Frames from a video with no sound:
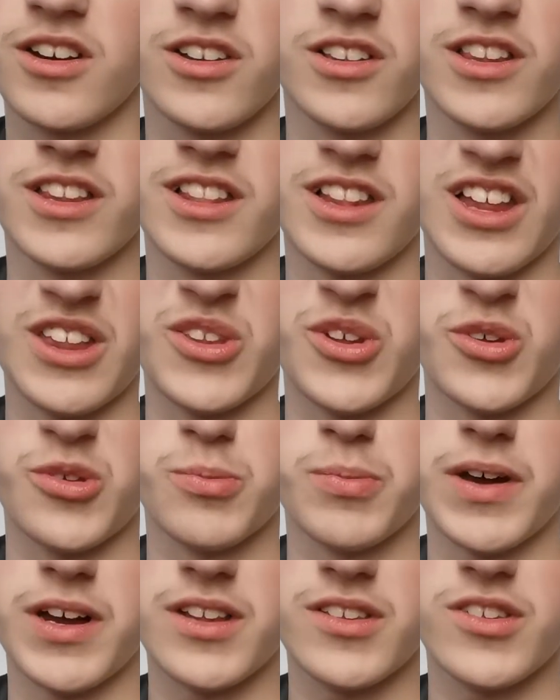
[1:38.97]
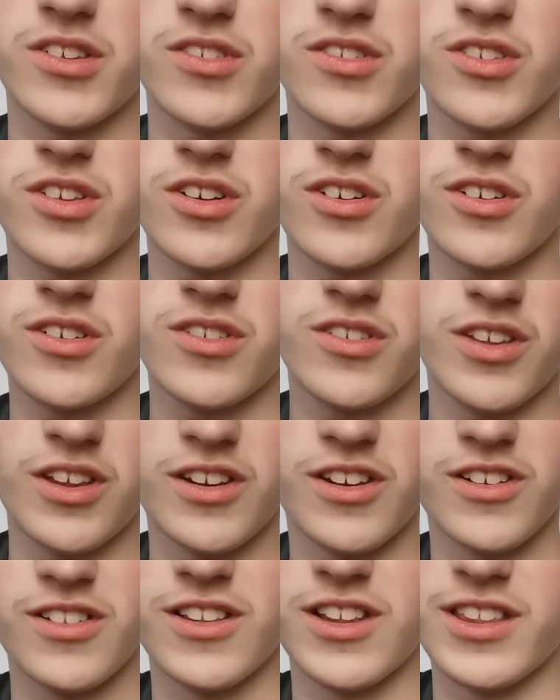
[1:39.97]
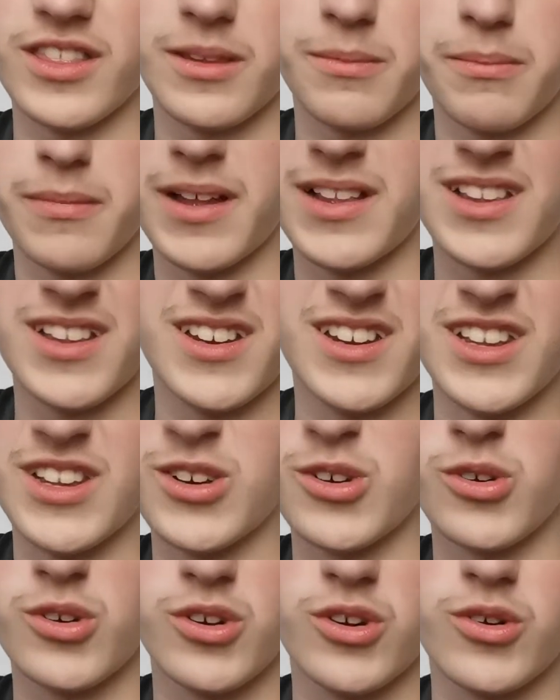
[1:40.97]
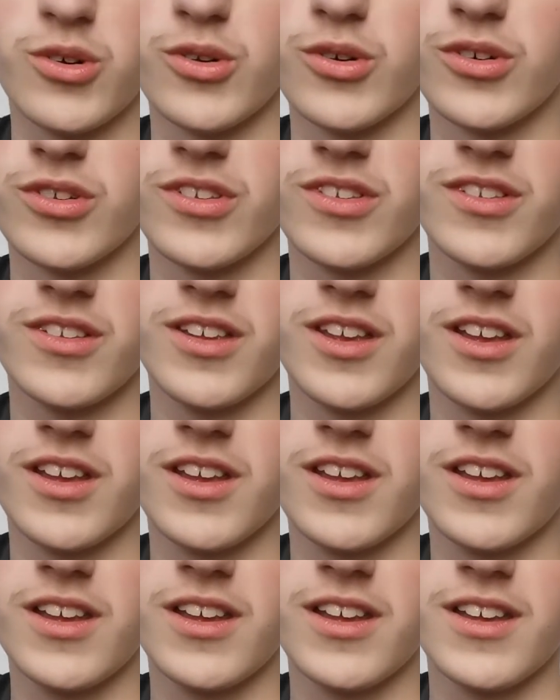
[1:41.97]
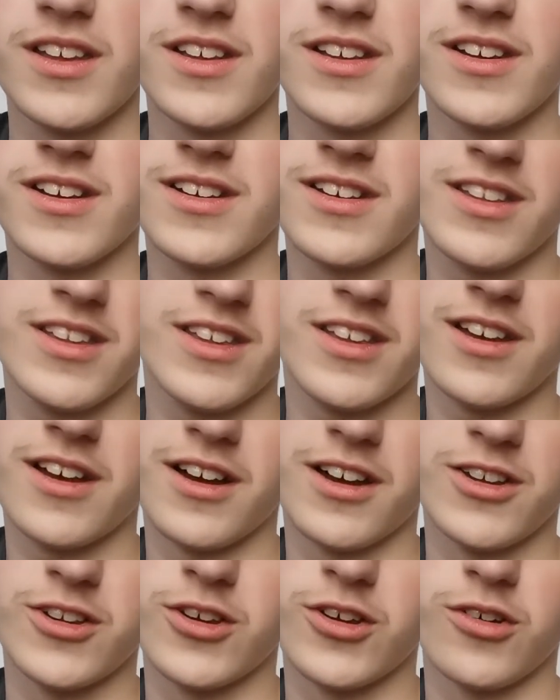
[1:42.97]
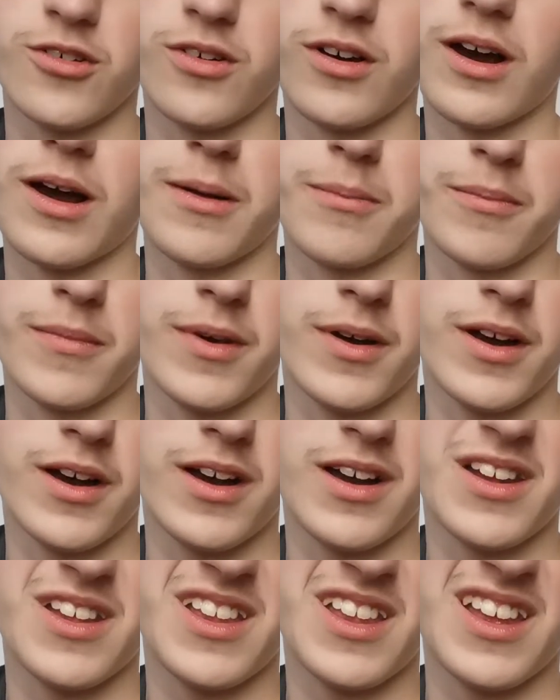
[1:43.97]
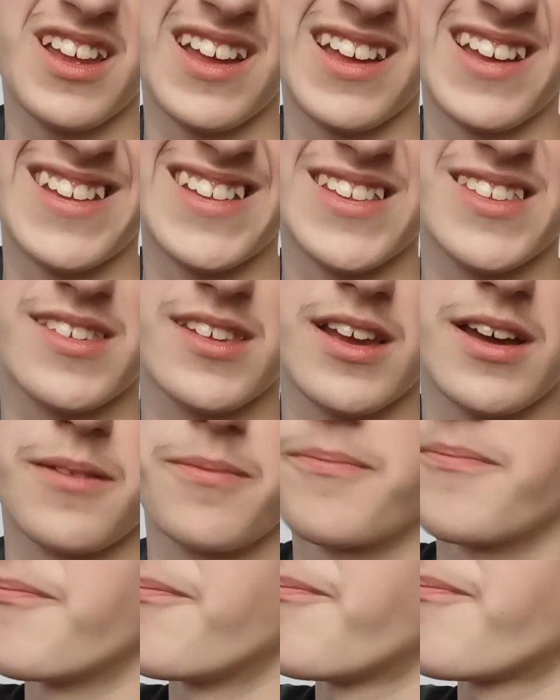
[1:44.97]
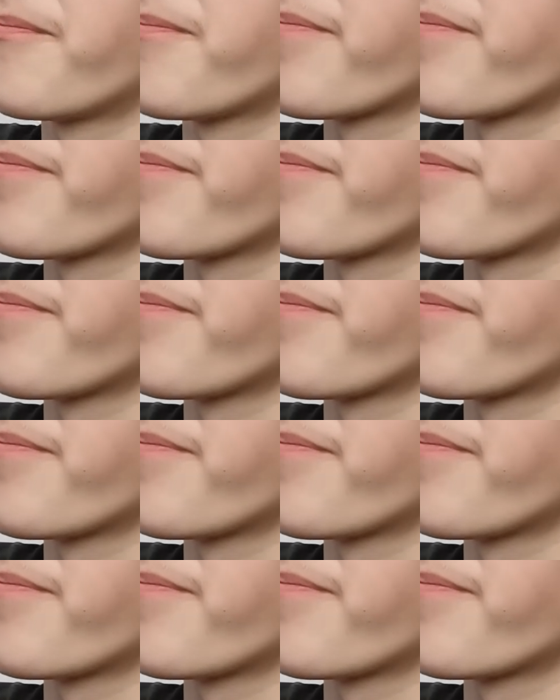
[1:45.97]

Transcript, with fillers: I only like those parts of songs. I don't like melody or chords. I know. I'm. Uh, it's um.